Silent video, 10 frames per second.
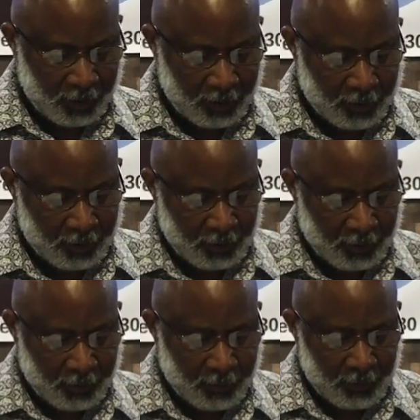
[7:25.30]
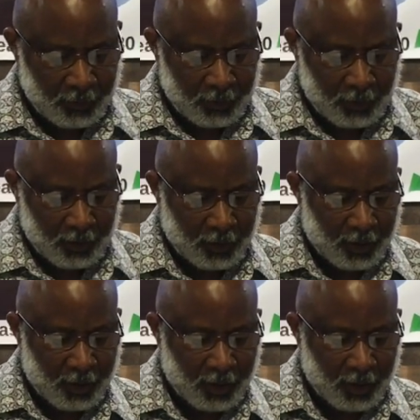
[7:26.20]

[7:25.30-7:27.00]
[no speech]